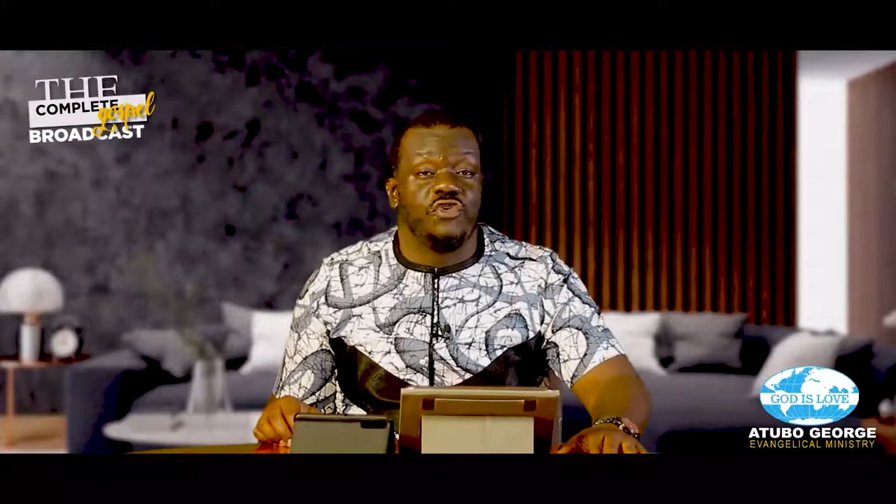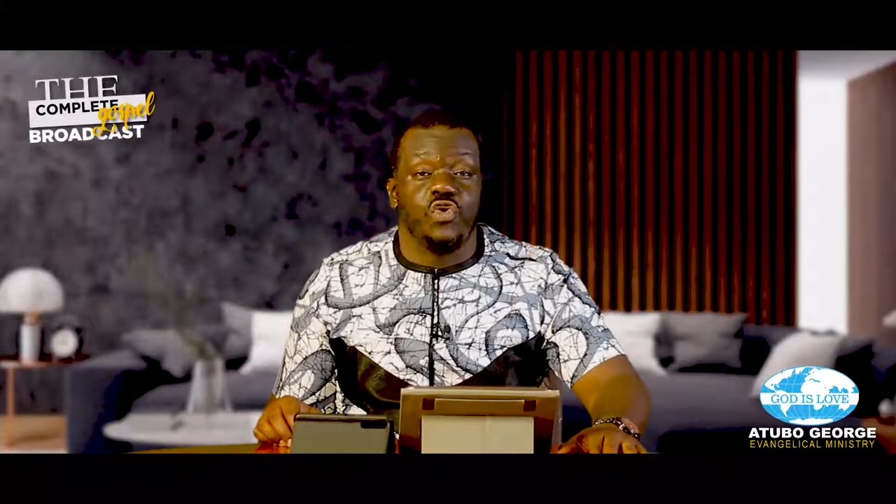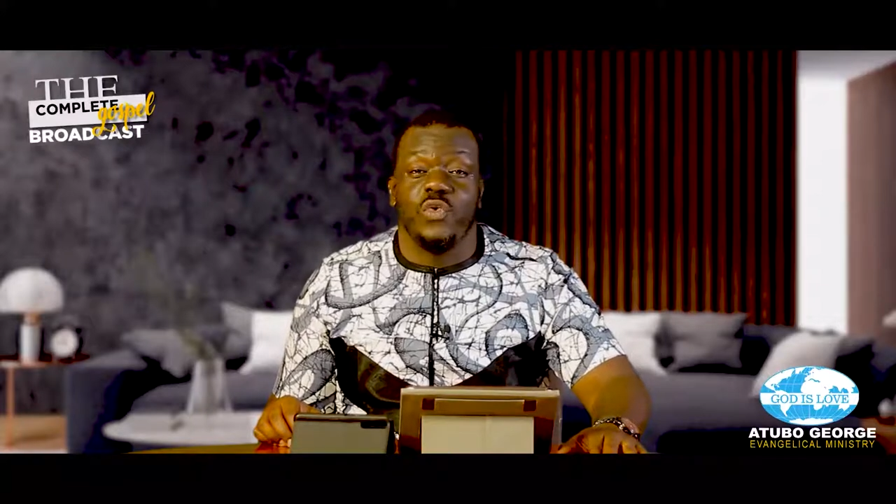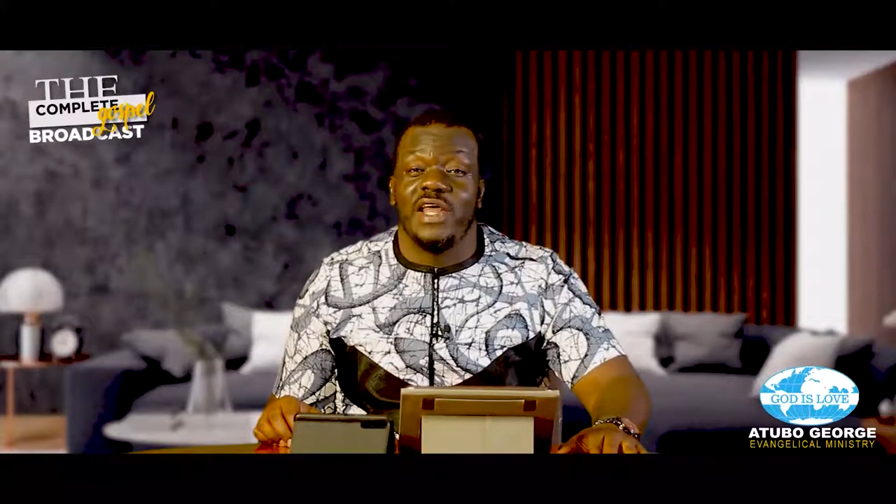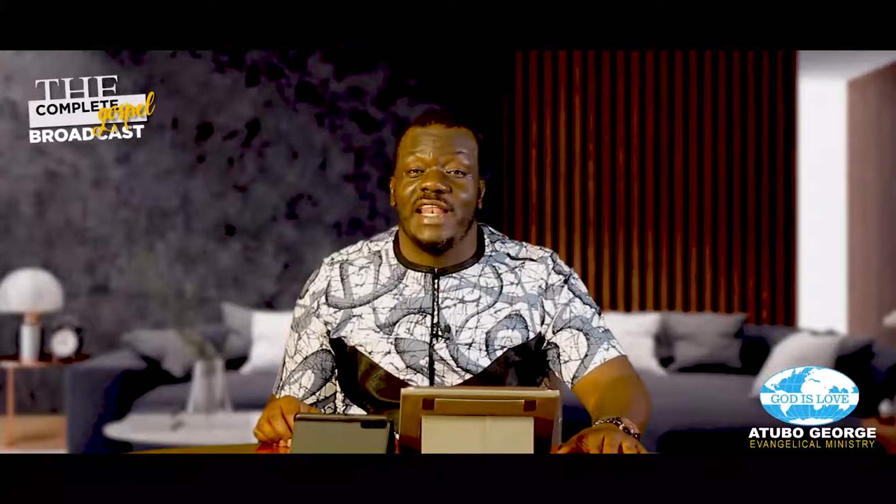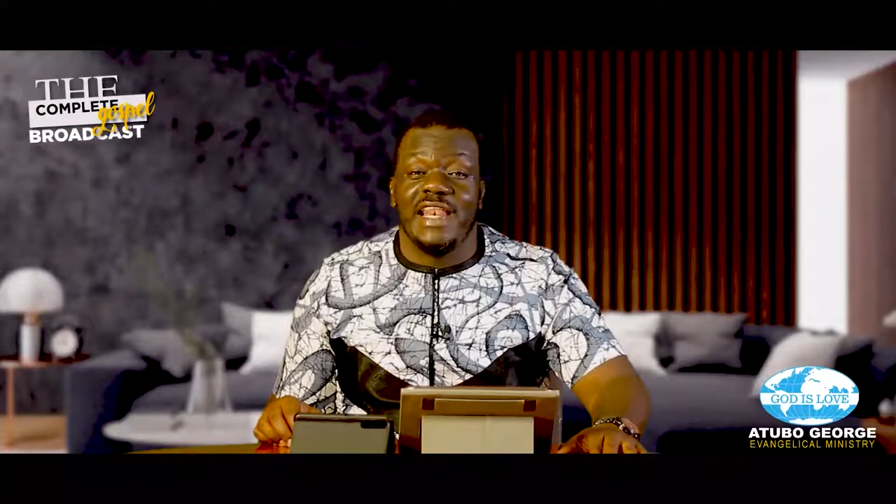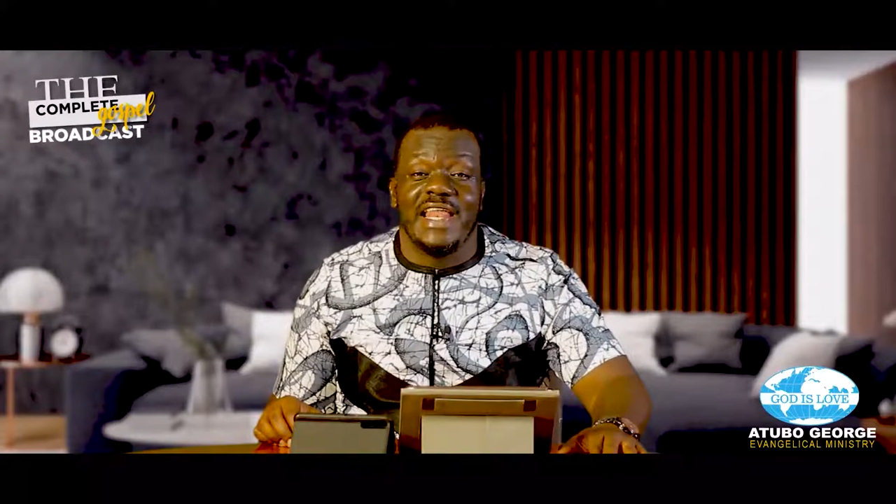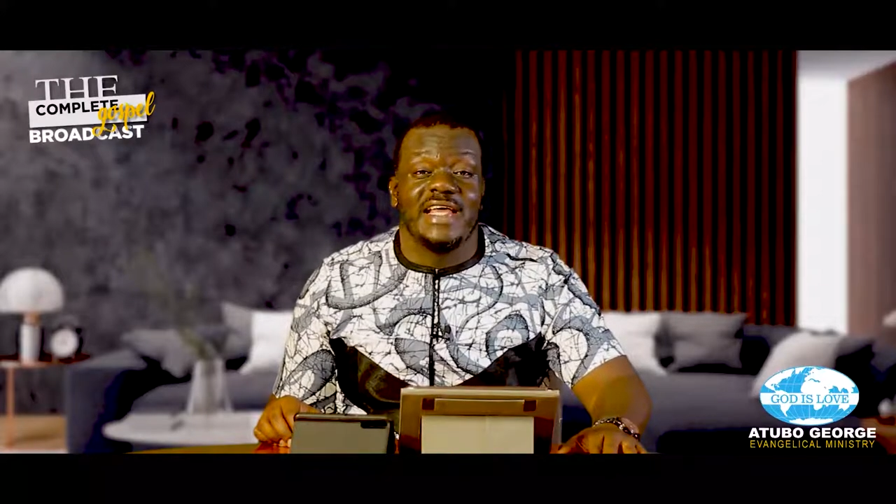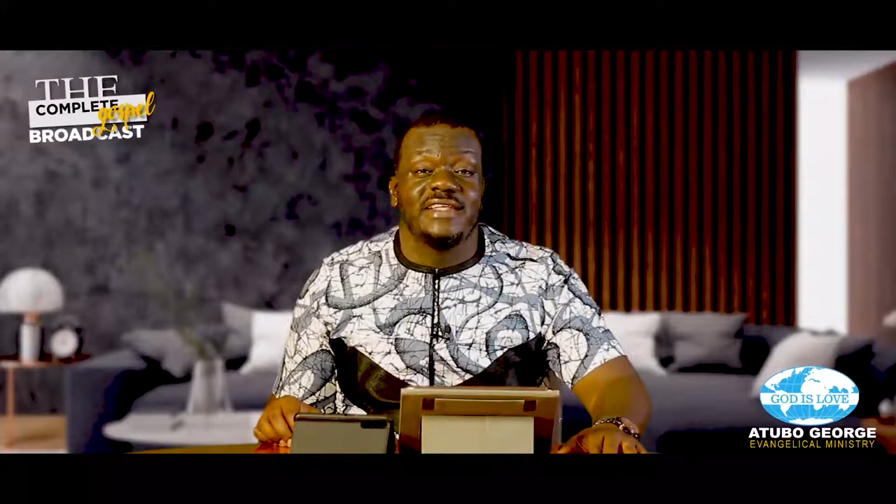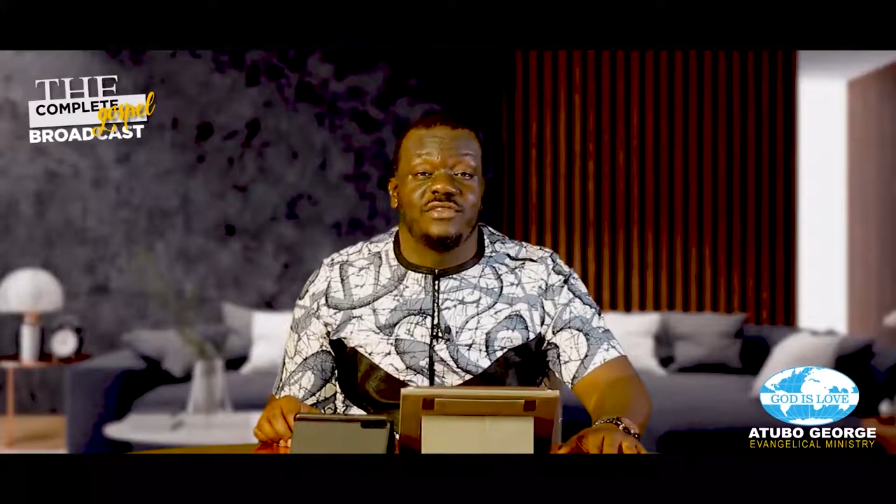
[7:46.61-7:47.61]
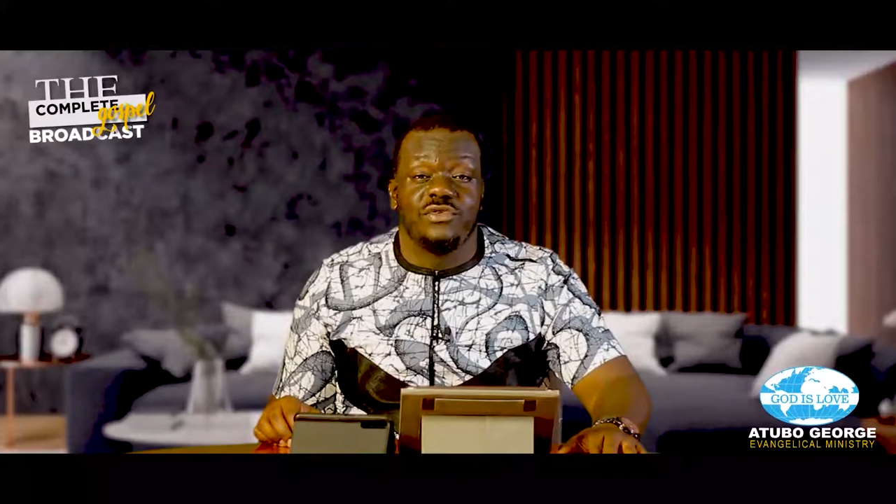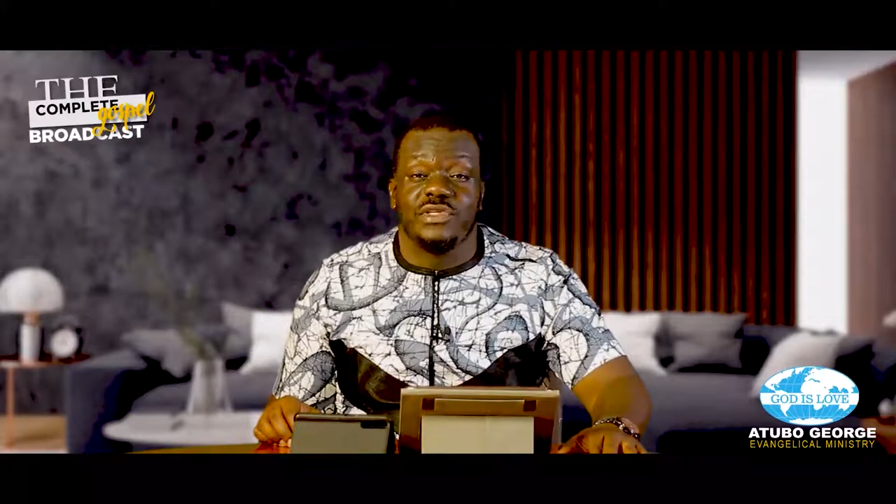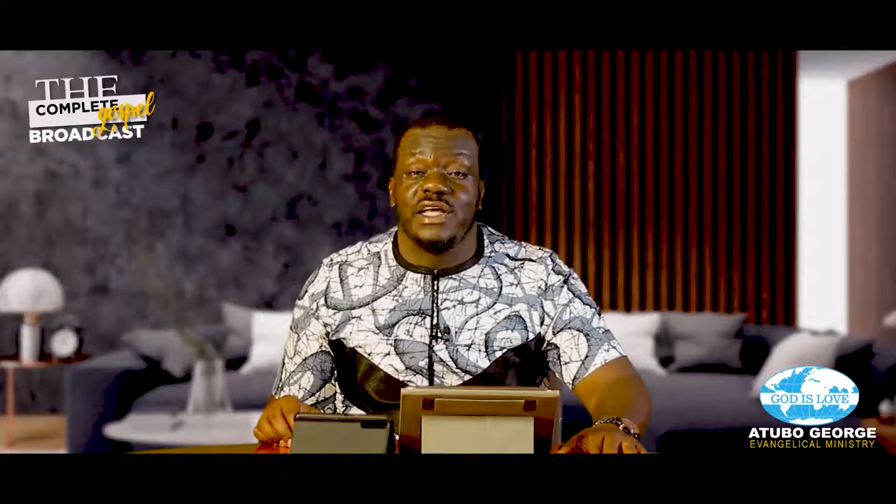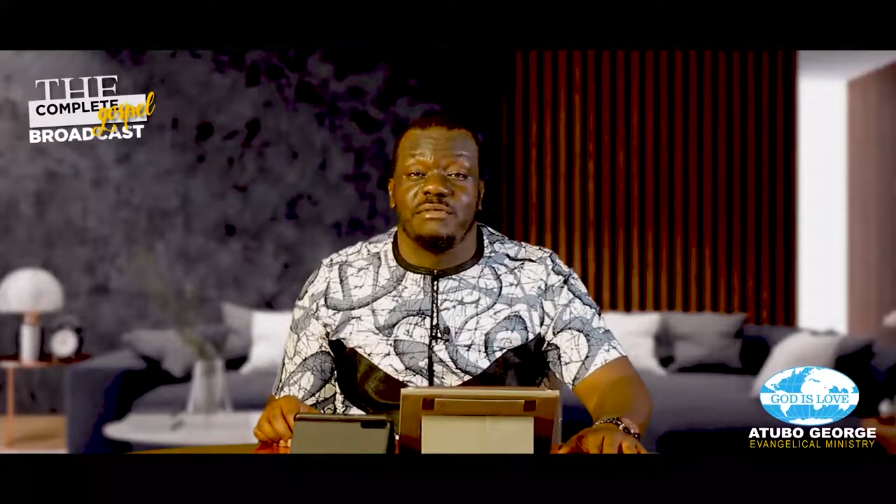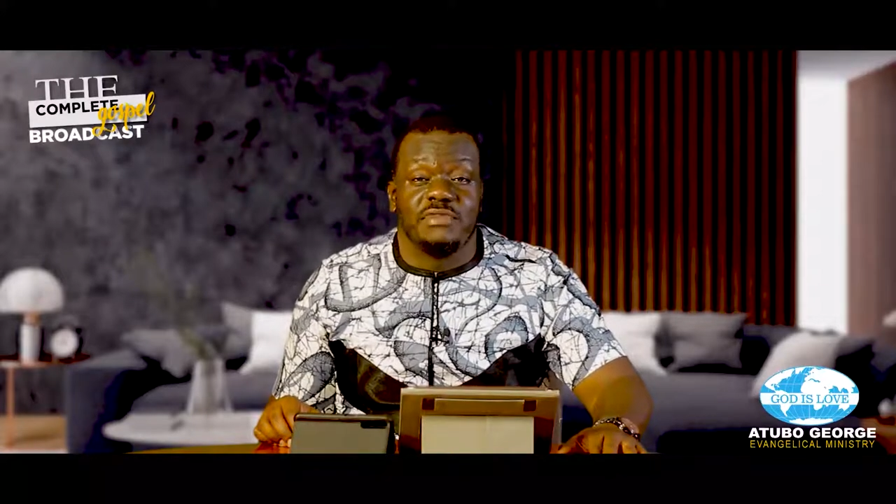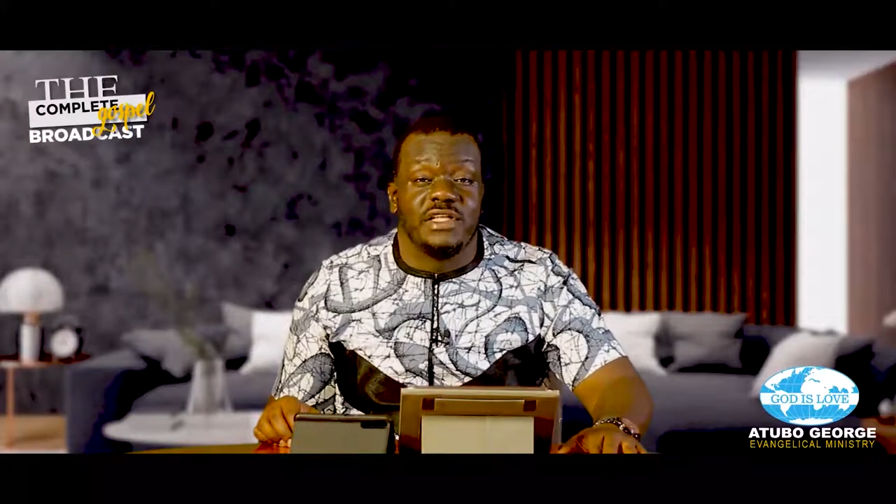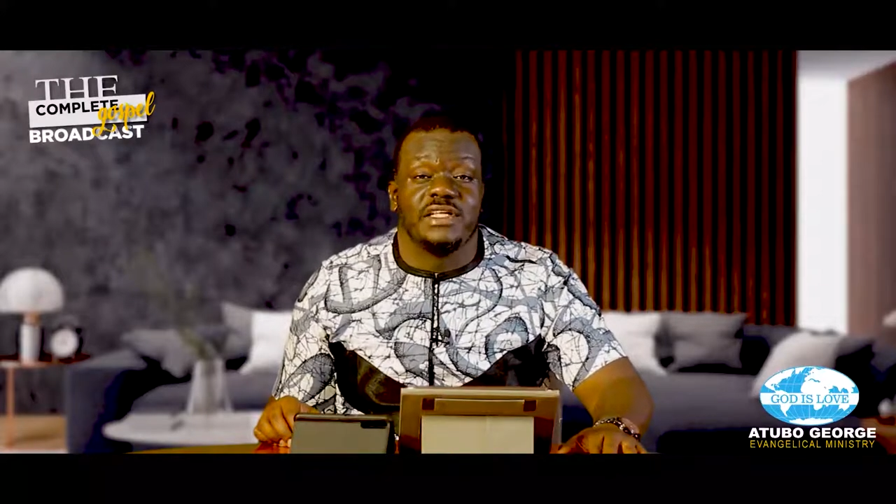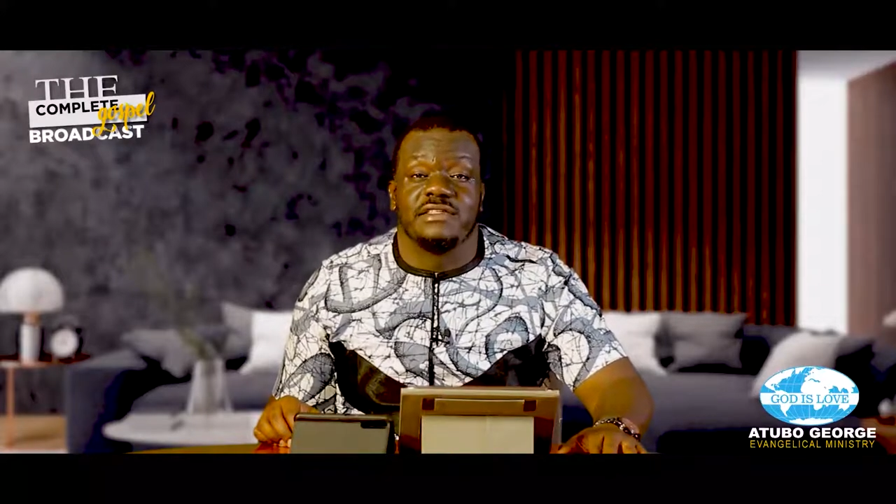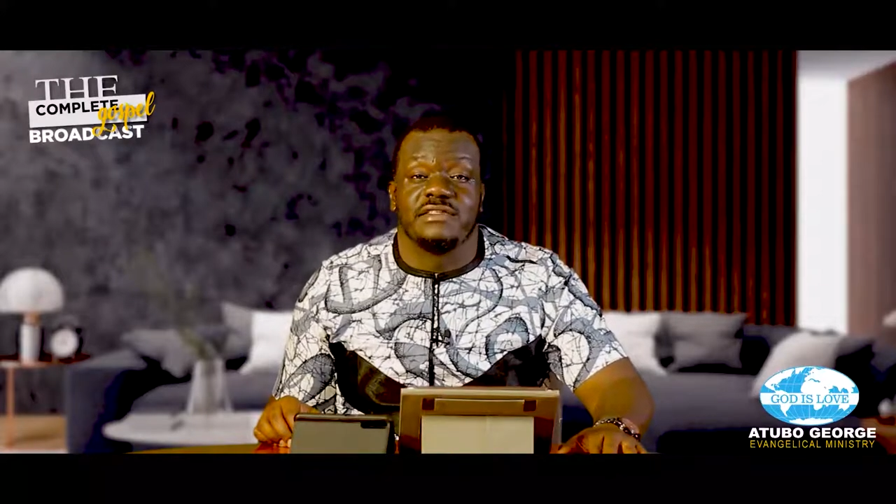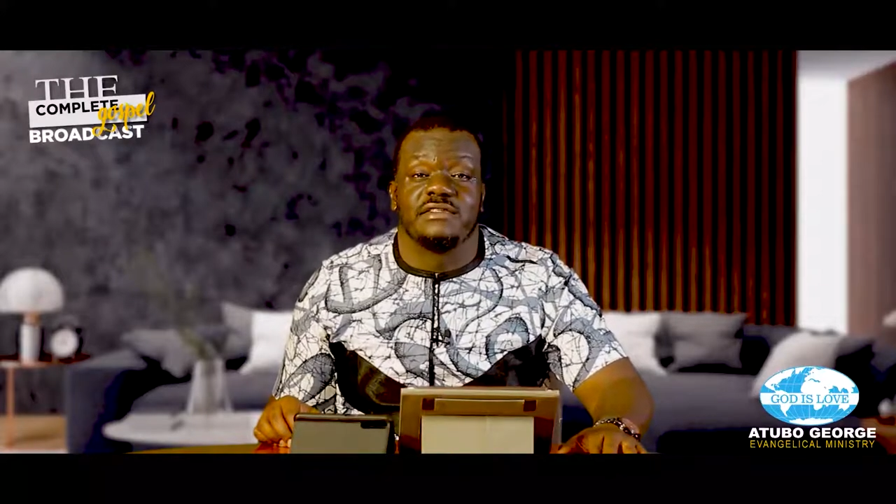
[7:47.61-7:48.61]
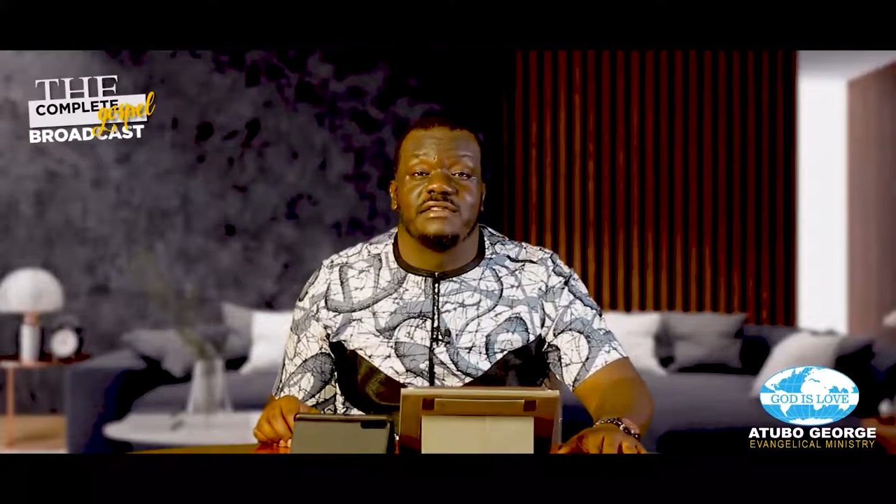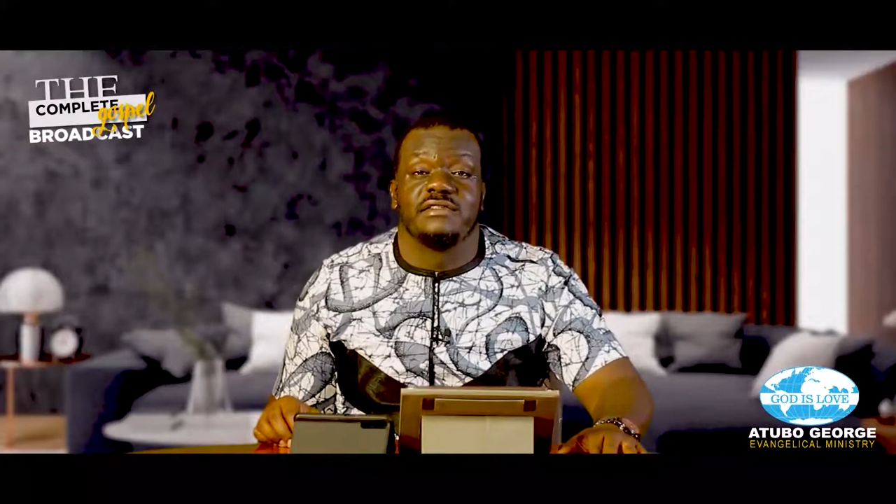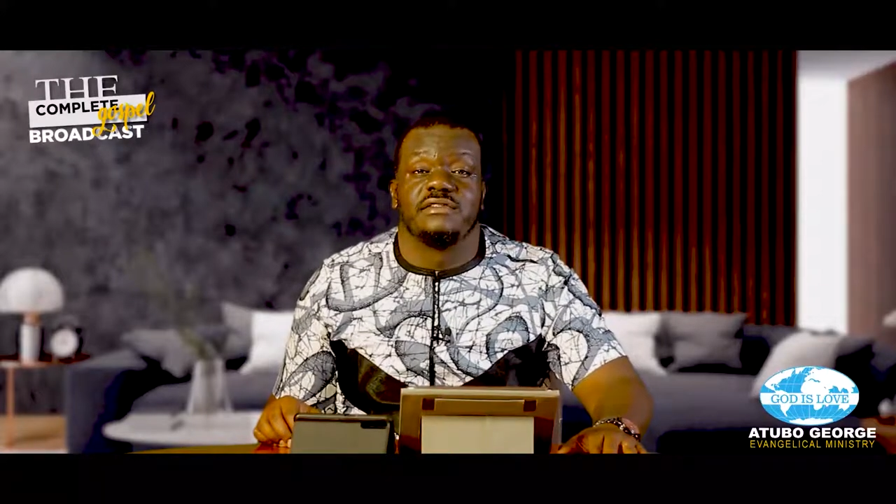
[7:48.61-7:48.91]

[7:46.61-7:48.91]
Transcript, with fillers: You were led to that place.